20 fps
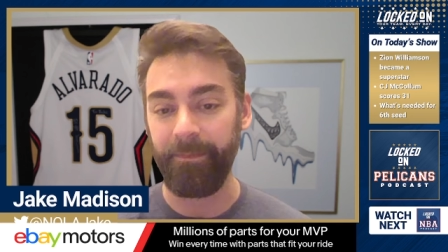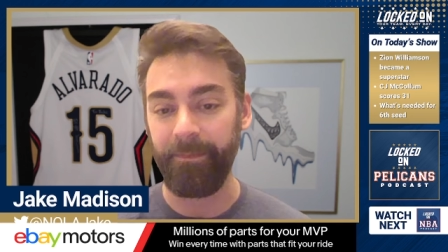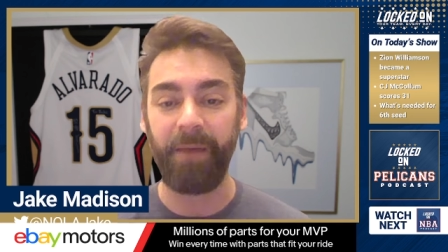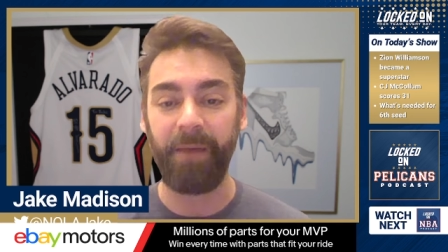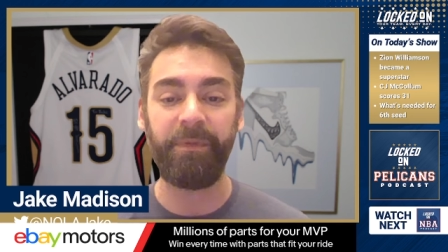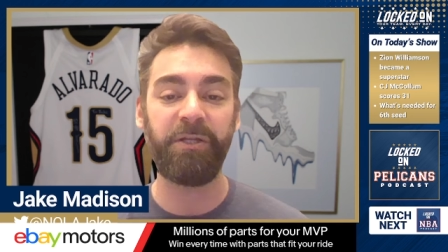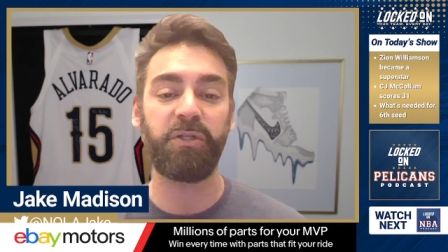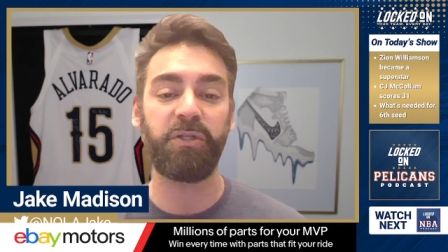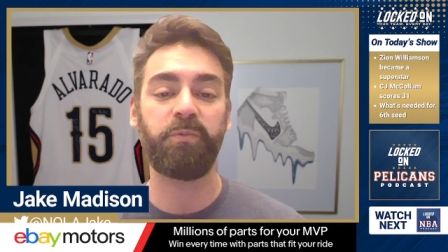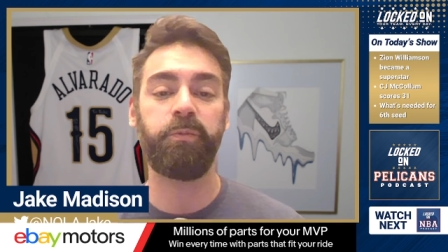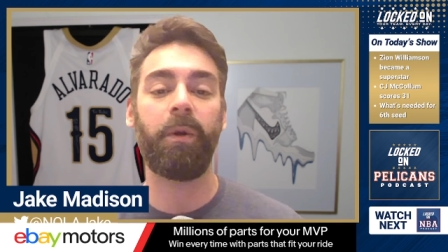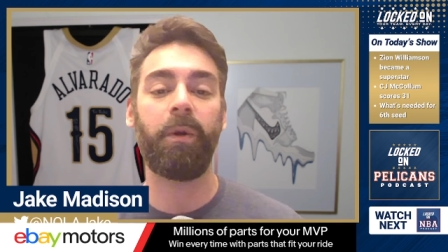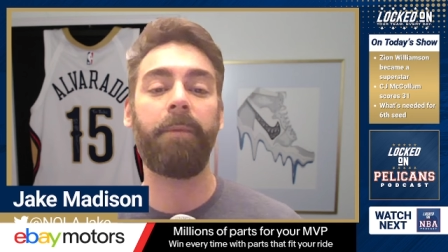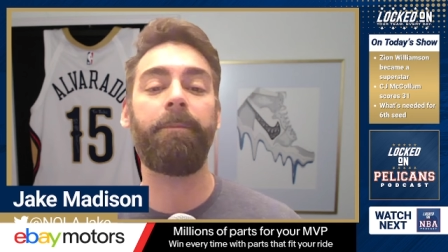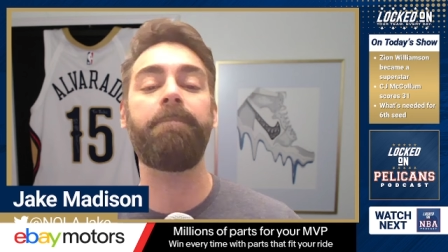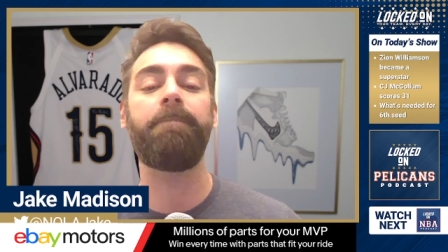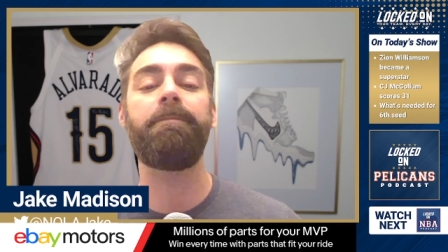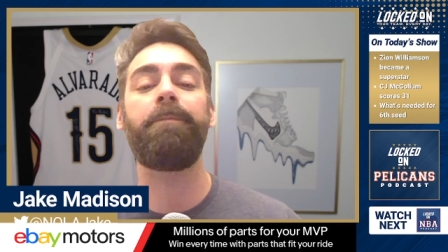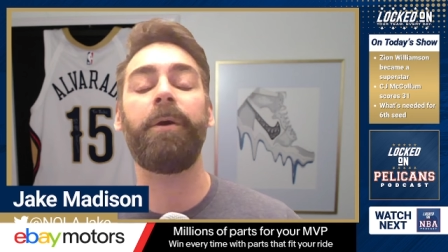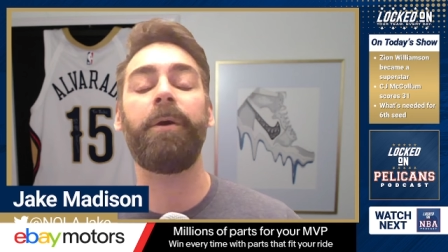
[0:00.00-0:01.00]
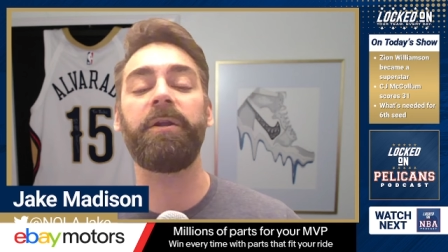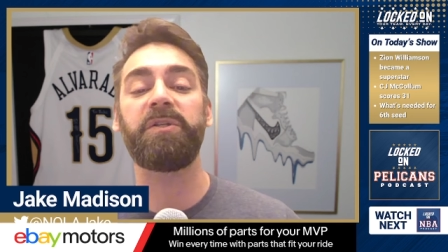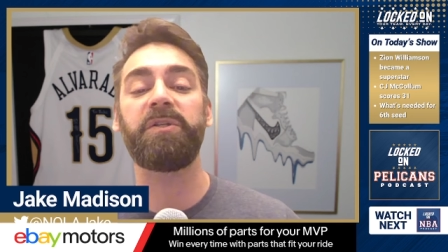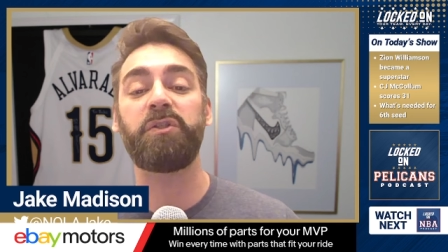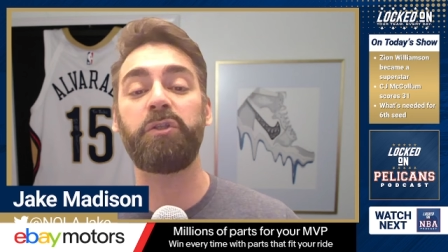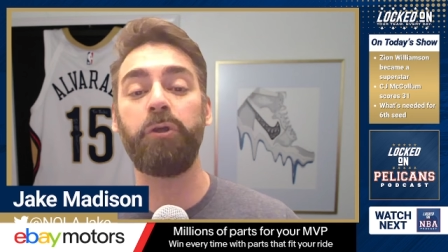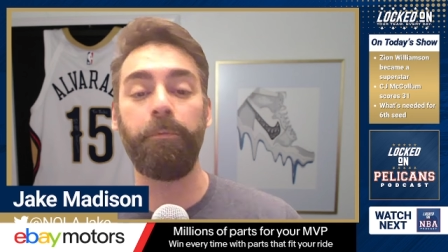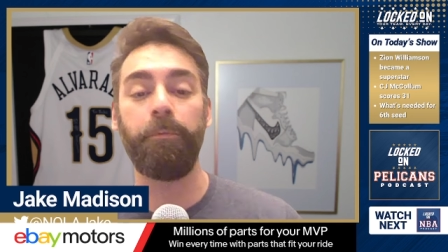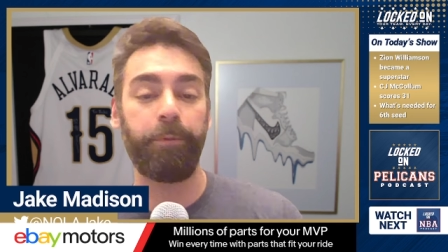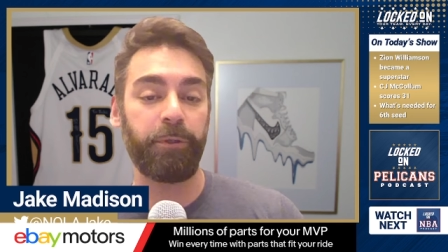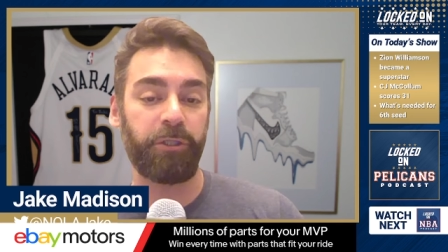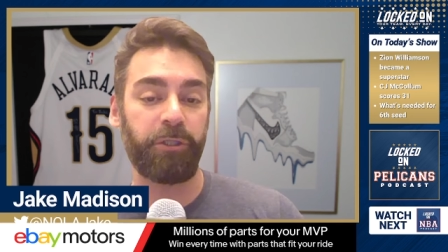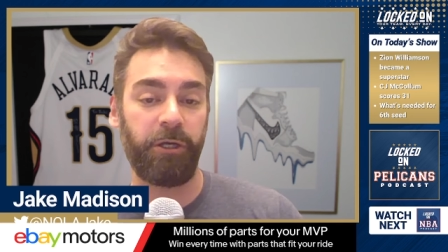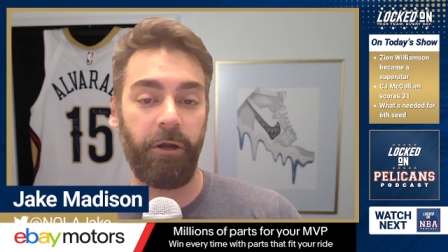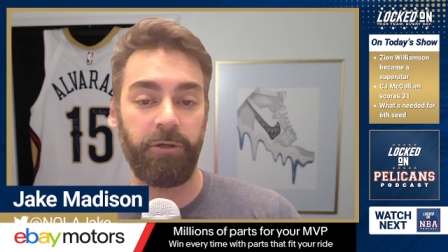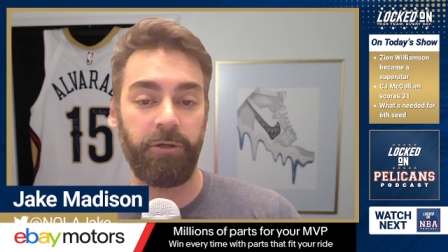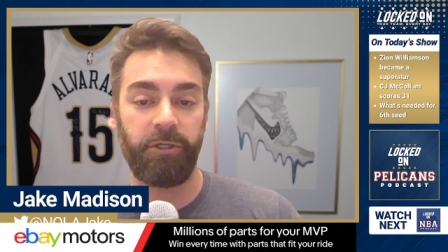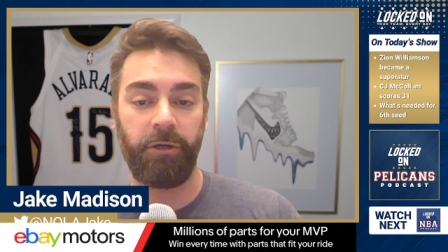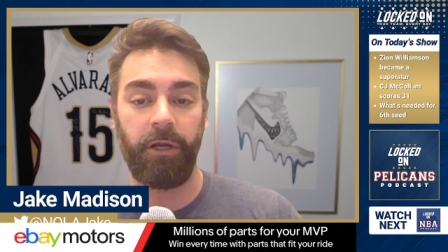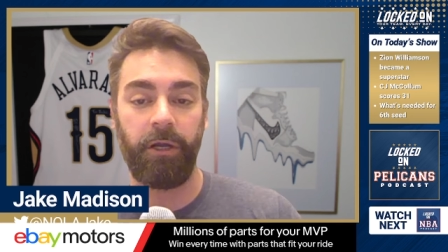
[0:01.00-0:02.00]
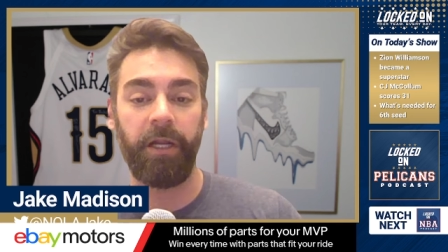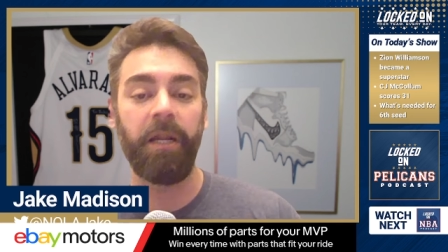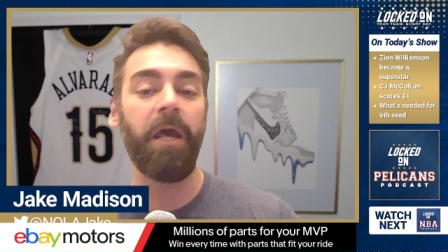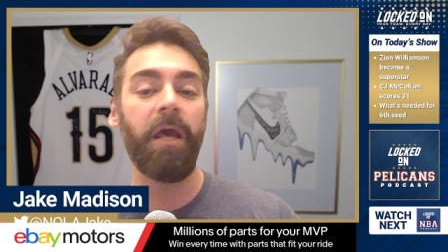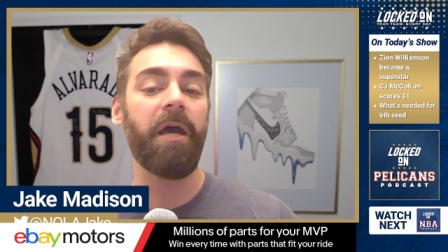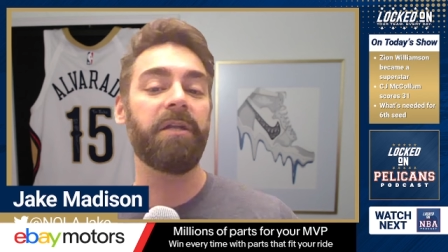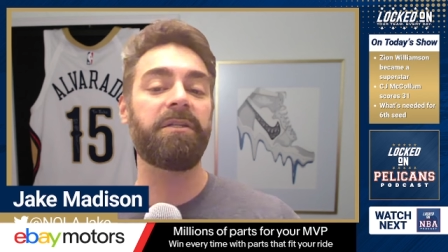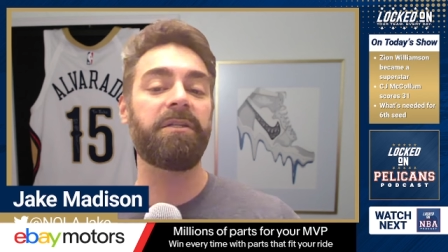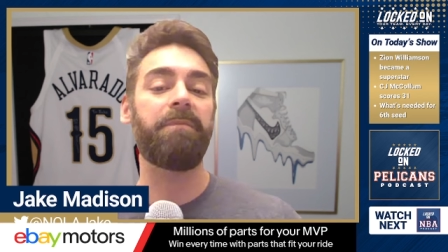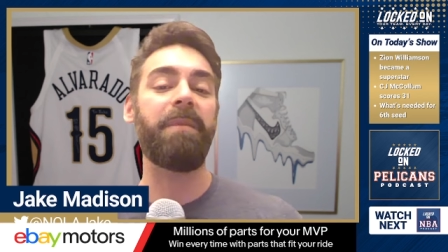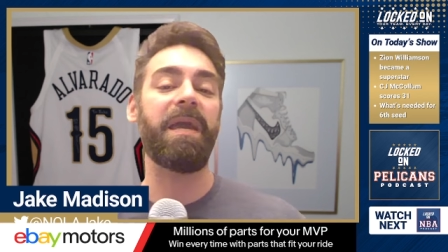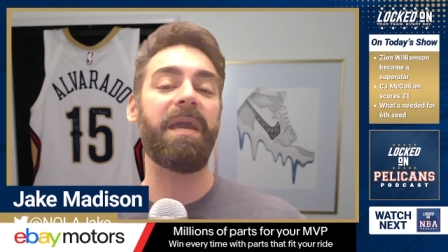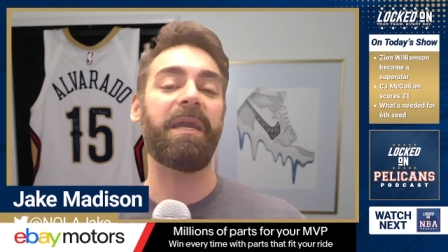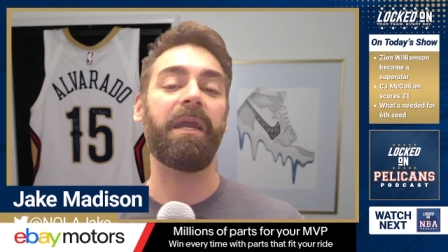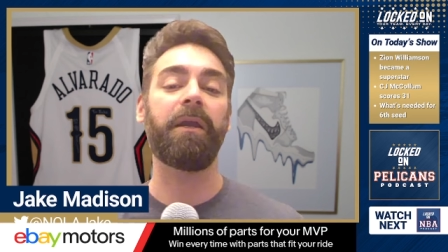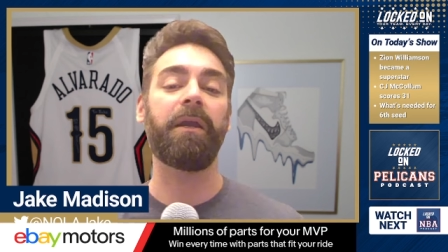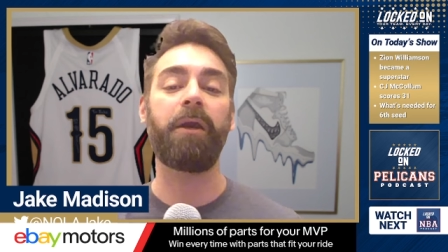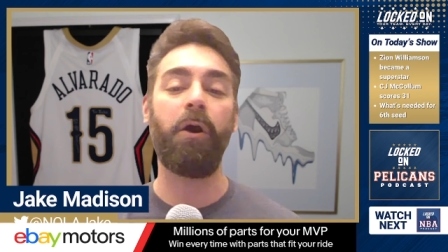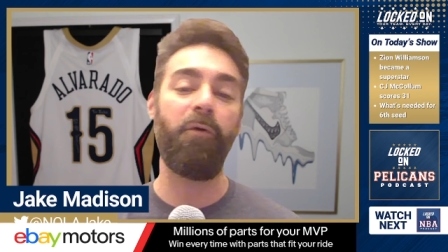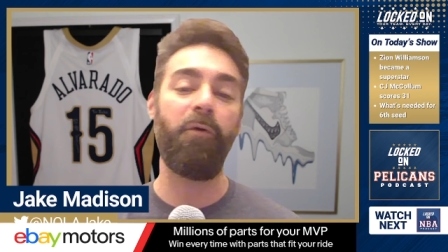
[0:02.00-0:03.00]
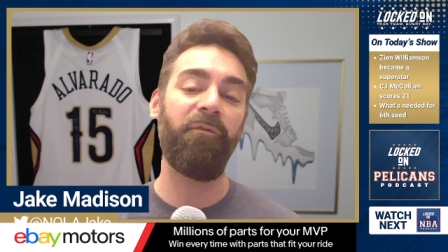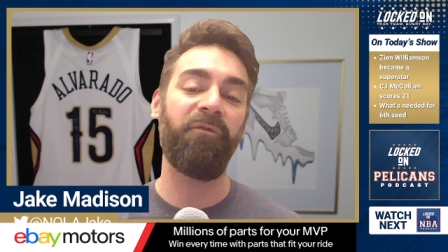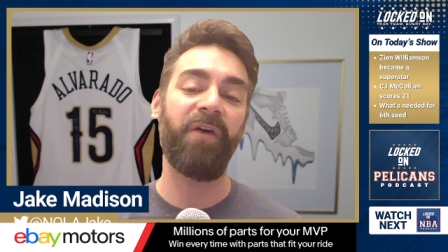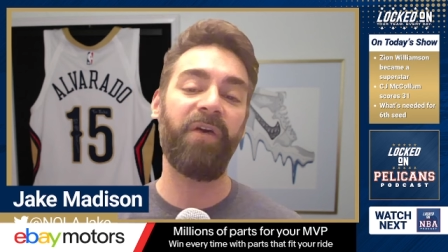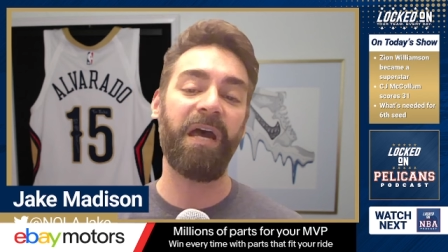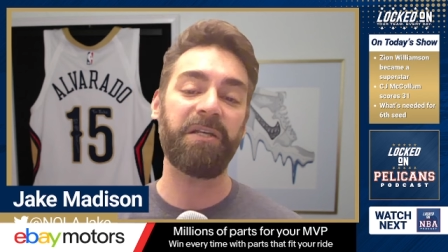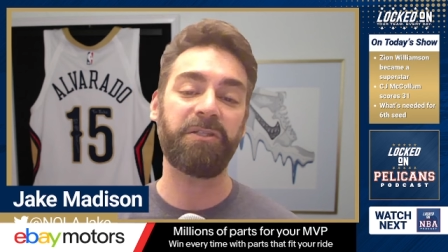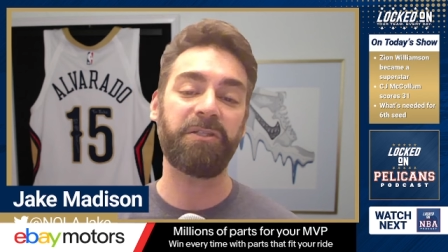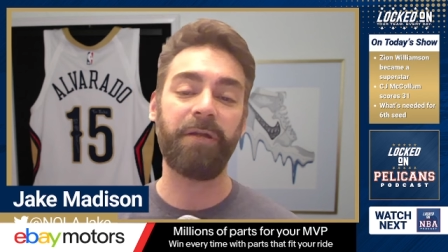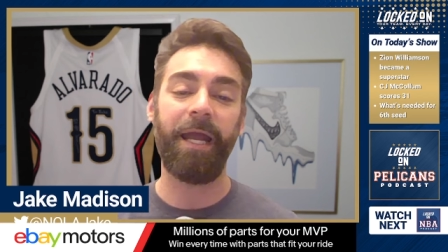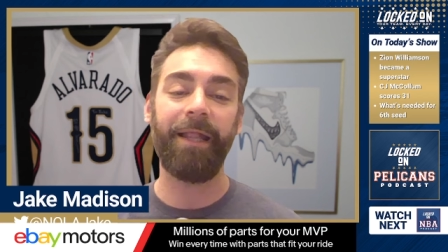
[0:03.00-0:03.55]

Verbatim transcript: Maybe you just want to put a supercharger on it to make it go faster,